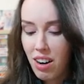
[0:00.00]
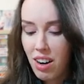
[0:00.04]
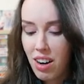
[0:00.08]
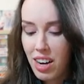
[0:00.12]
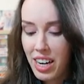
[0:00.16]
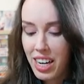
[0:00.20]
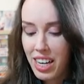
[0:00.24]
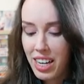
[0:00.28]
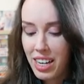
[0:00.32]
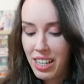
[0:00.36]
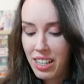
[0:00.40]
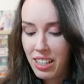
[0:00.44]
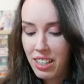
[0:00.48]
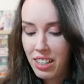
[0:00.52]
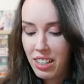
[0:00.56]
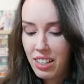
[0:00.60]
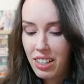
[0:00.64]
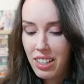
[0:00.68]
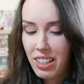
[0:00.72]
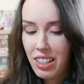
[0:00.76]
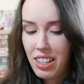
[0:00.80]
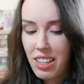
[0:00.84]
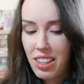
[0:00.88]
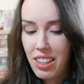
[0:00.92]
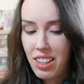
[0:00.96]
I
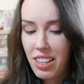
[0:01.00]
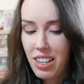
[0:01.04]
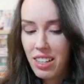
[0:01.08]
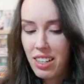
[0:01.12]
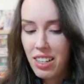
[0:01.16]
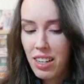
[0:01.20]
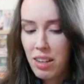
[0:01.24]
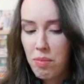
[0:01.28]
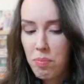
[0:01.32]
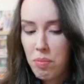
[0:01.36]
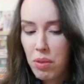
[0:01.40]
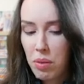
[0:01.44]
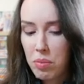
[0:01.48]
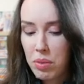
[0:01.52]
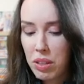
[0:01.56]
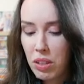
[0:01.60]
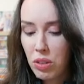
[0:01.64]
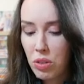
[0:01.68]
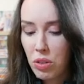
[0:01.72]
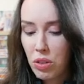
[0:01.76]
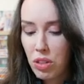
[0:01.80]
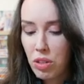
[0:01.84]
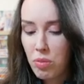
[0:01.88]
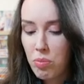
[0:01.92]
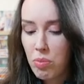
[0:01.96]
think it probably
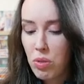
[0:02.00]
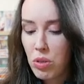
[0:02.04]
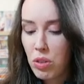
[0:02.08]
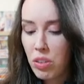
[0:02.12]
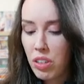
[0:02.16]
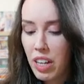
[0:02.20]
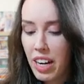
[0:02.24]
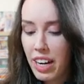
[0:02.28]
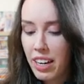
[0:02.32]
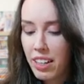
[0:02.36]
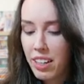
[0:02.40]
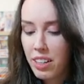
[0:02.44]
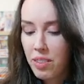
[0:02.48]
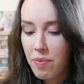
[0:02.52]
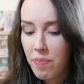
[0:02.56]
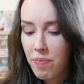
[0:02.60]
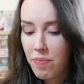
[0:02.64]
looks more like